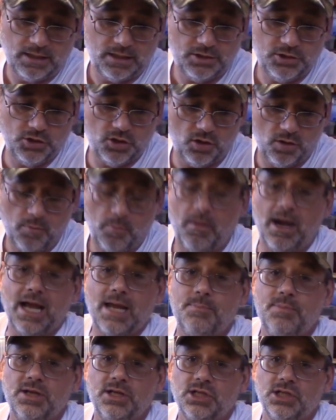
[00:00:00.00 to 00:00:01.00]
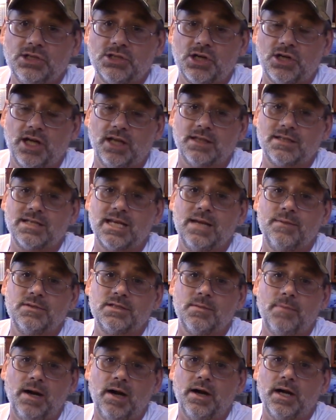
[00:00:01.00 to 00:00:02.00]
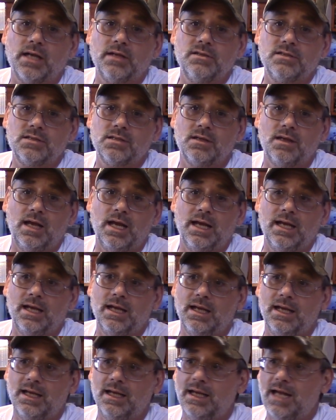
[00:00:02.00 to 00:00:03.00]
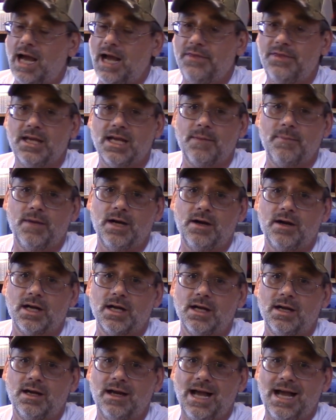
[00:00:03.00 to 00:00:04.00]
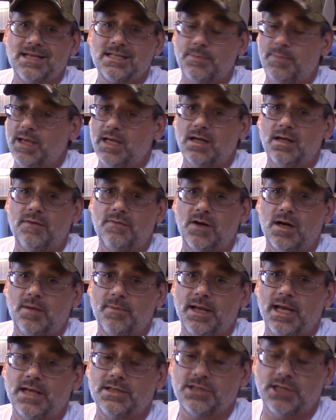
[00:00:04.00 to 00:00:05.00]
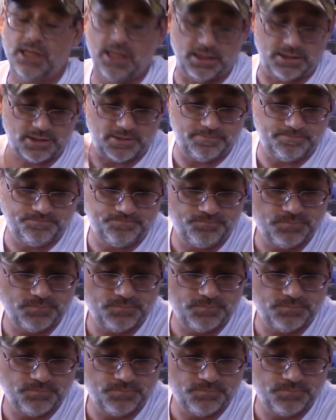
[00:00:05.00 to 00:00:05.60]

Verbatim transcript: you know, my opinions are not the same as Americans, and I think America has a big enough army as it is.